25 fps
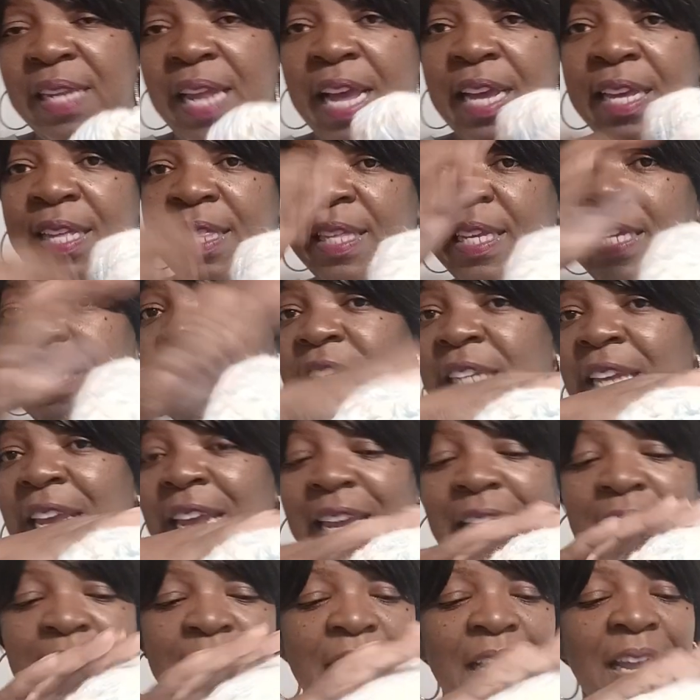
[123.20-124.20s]
like this.
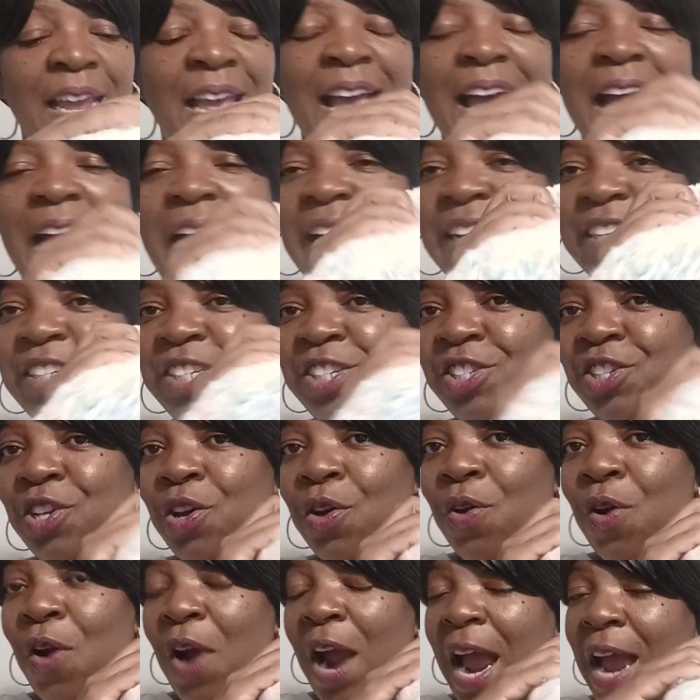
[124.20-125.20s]
And I just
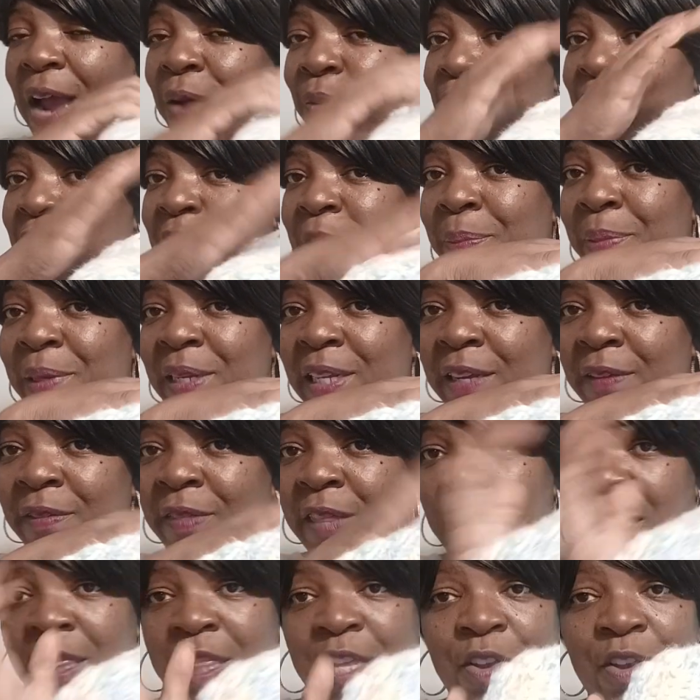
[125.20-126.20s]
told her I really believe
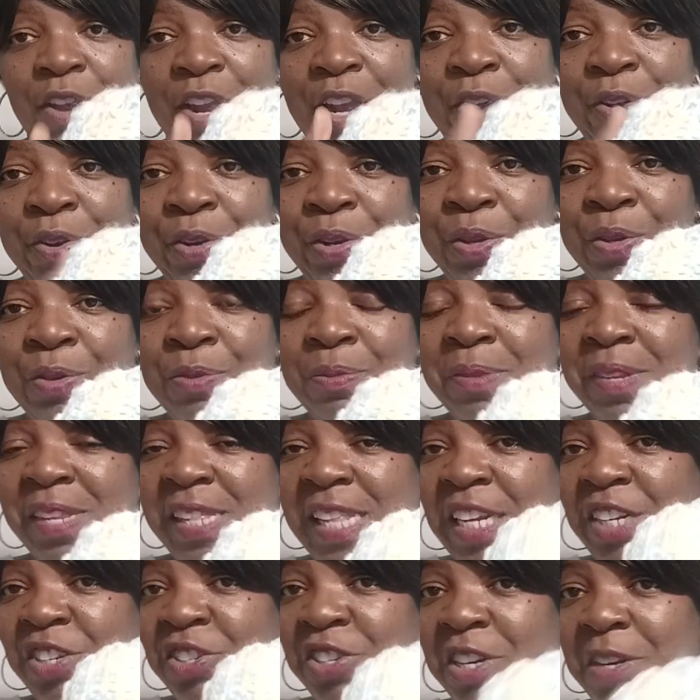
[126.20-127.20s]
that they're heirlooms and
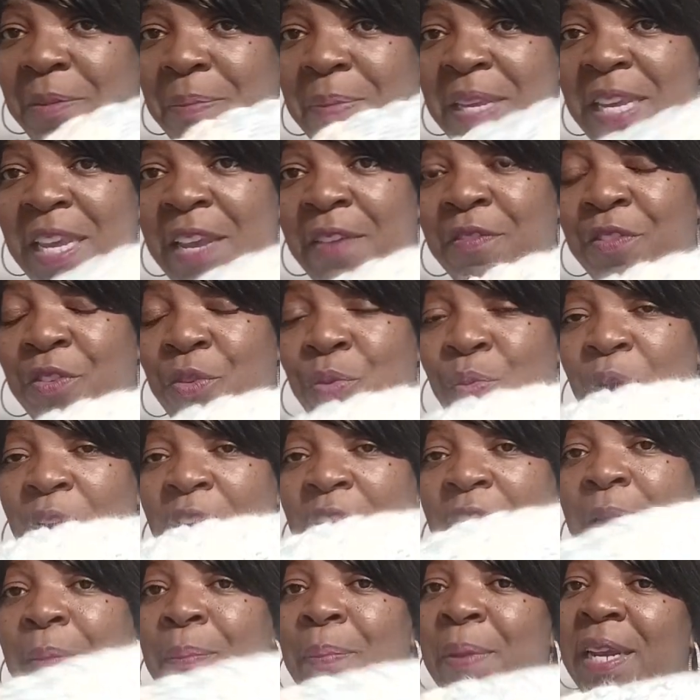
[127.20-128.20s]
they shouldn't be given
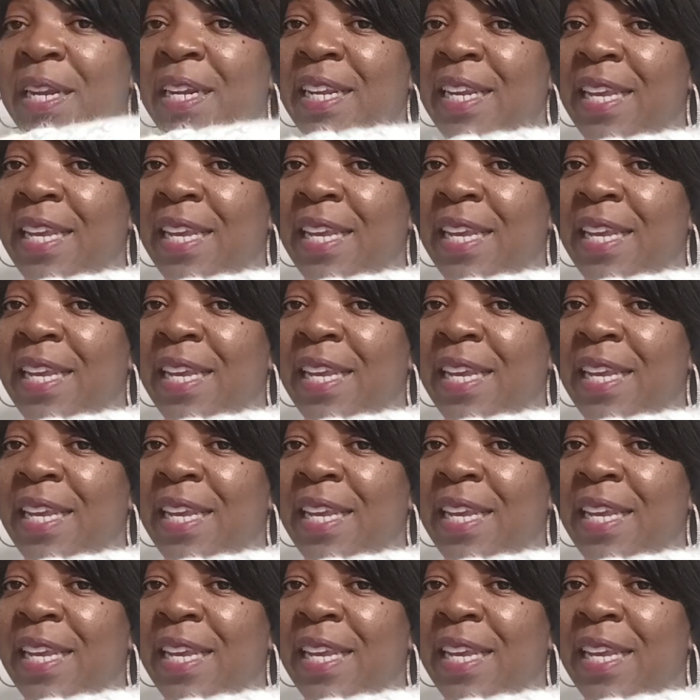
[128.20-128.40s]
away. But